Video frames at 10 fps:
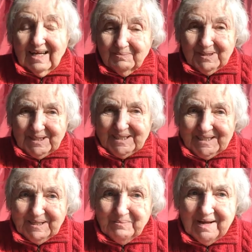I'm
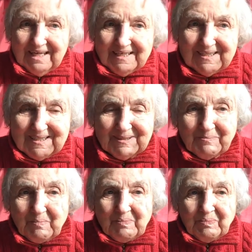Jeanie Mellersh.
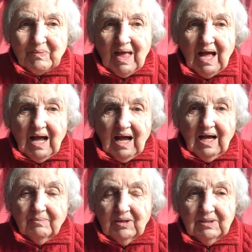
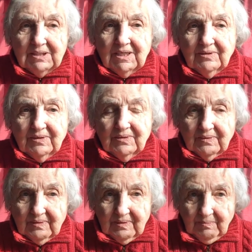I'm going to show
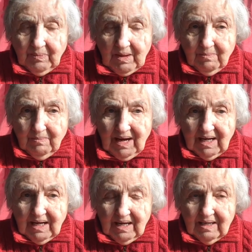you
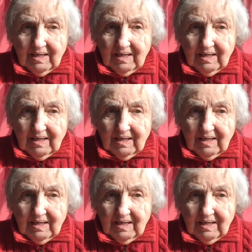my